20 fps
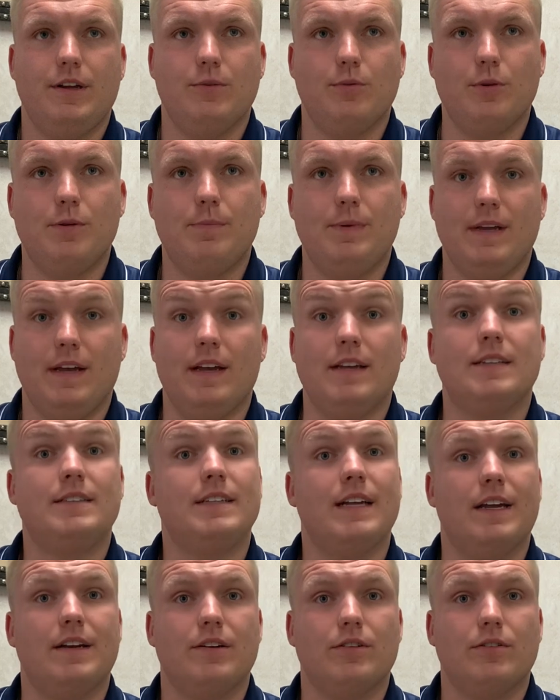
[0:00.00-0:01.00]
would be a
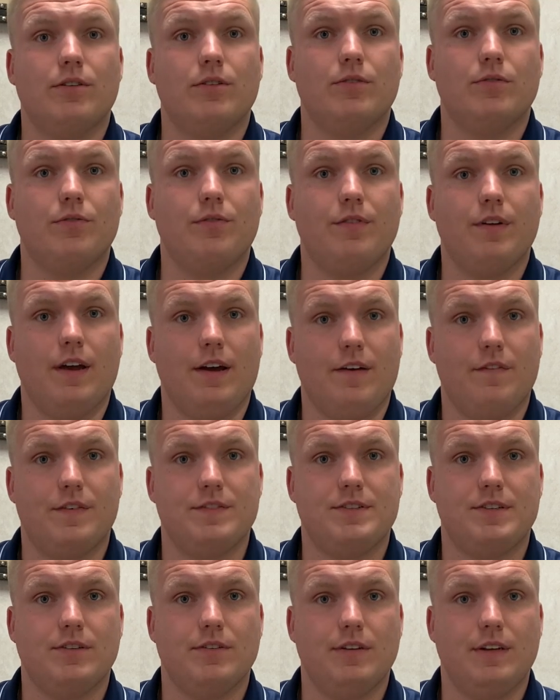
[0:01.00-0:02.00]
standalone
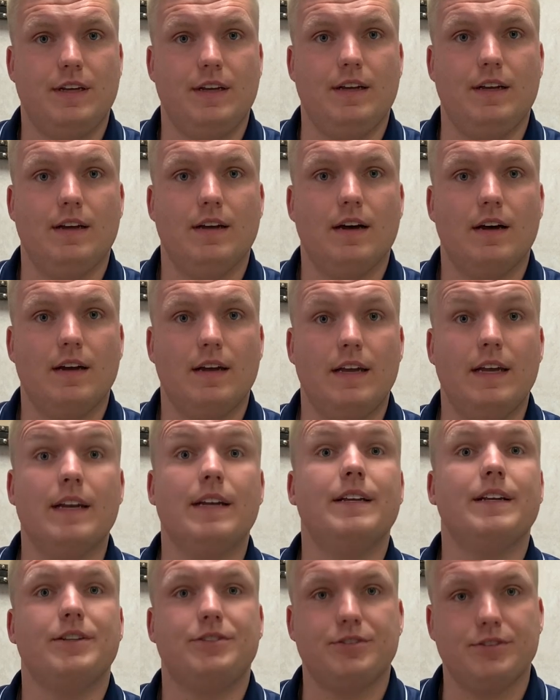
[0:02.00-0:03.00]
facility in
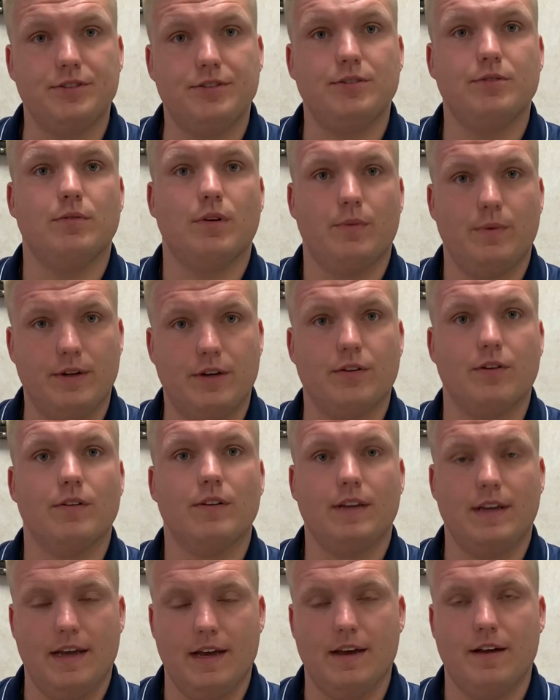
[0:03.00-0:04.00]
addition to what we
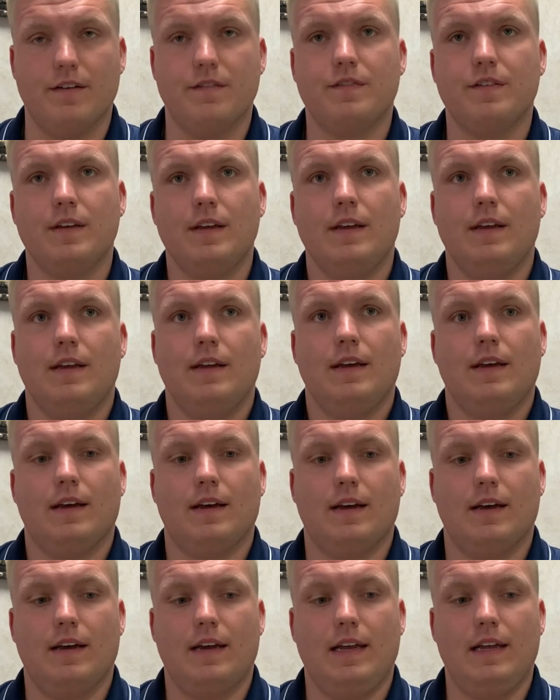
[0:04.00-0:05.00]
currently have.
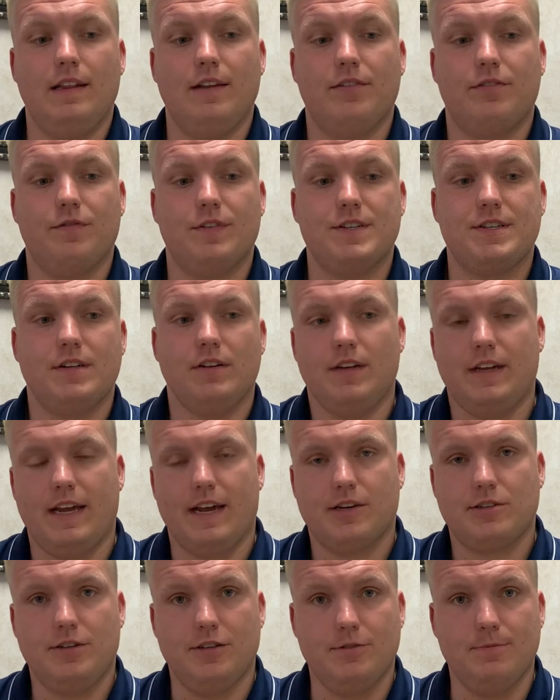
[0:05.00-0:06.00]
And this facility
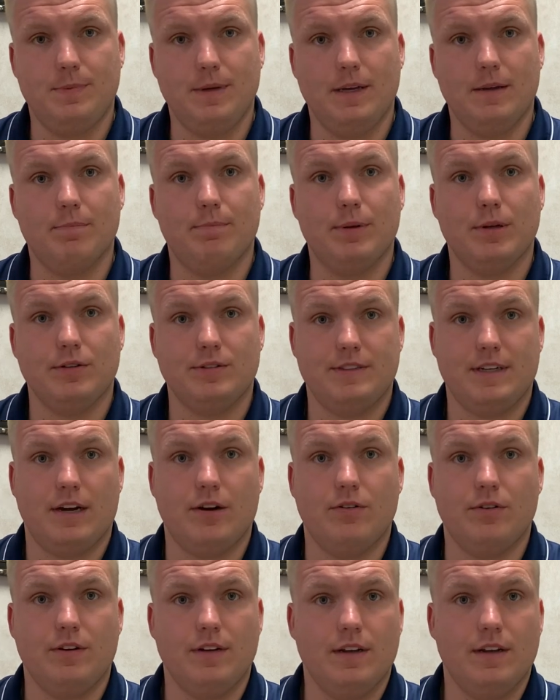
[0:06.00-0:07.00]
actually is being built
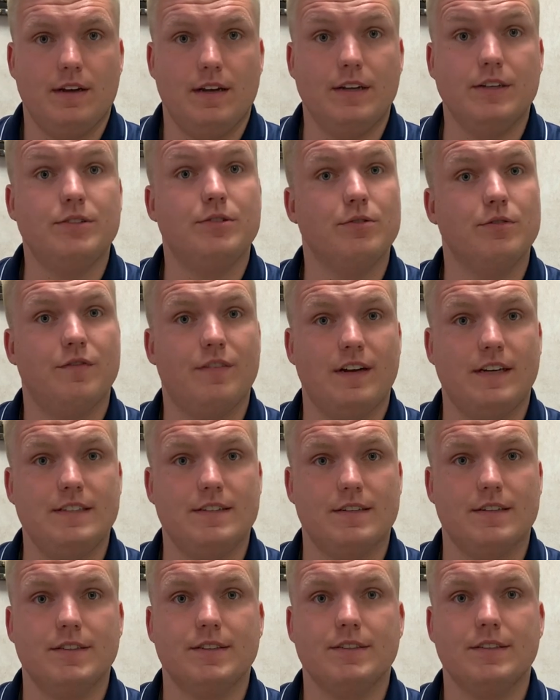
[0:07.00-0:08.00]
out in two
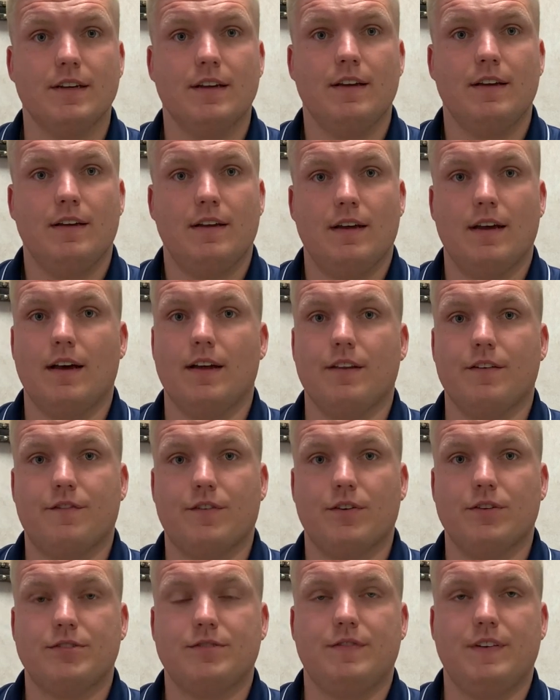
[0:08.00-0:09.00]
phases. The
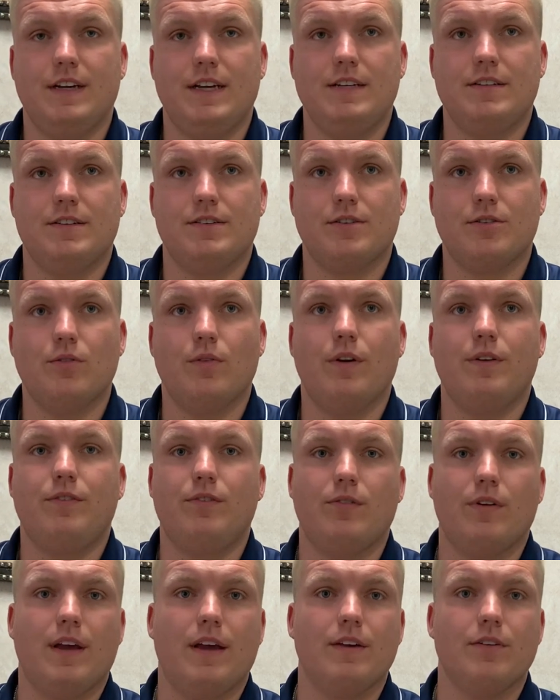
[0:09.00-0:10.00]
first phase is going
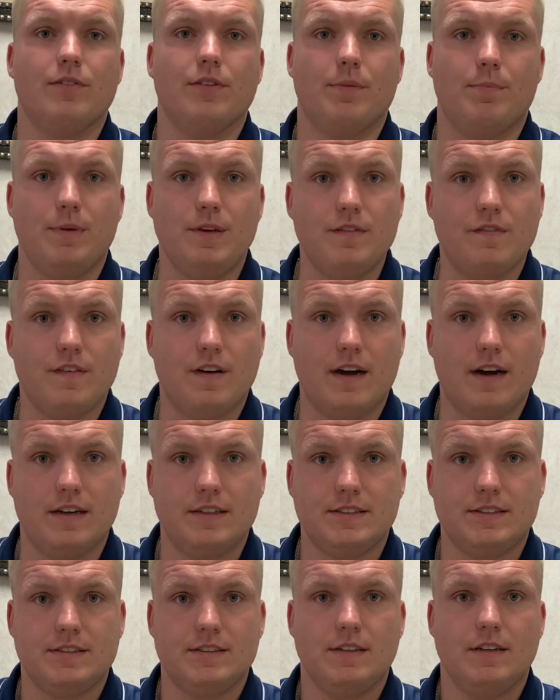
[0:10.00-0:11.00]
to handle the
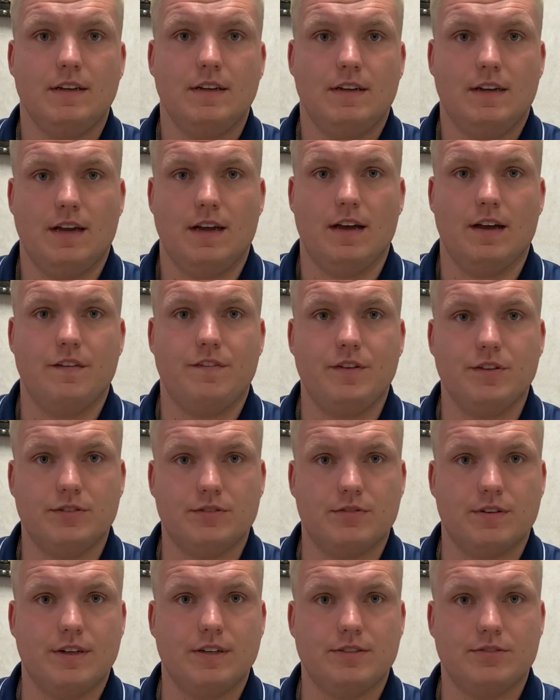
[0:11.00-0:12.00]
PFAS
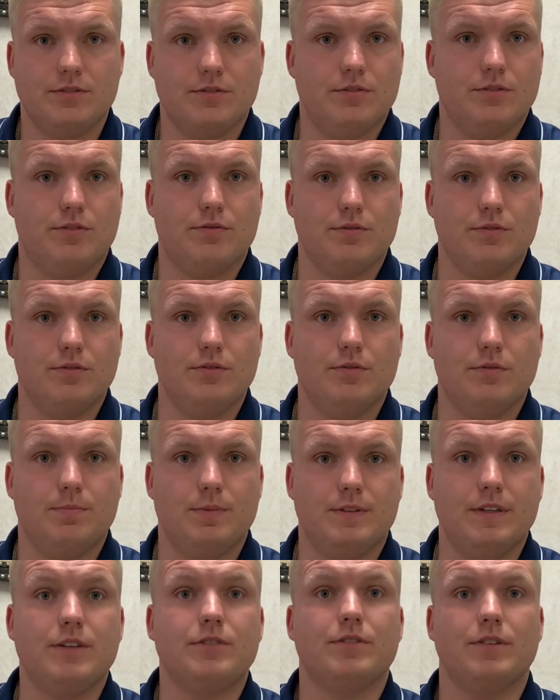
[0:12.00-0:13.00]
filtering, so through
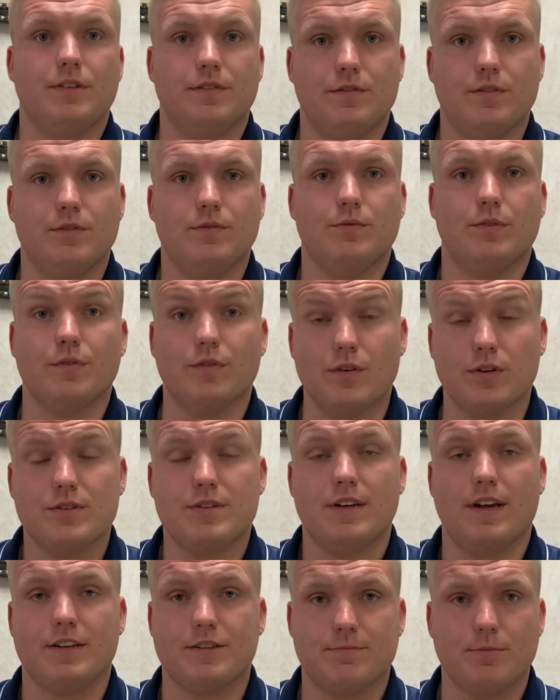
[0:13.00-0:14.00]
potentially the
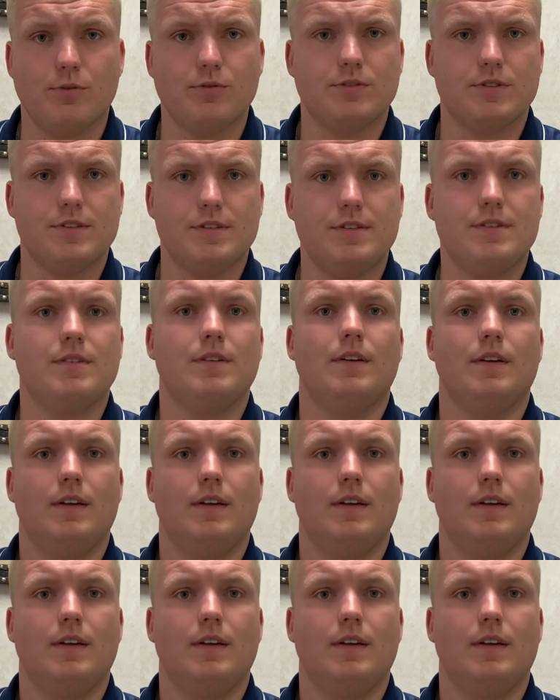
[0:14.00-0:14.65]
reverse osmosis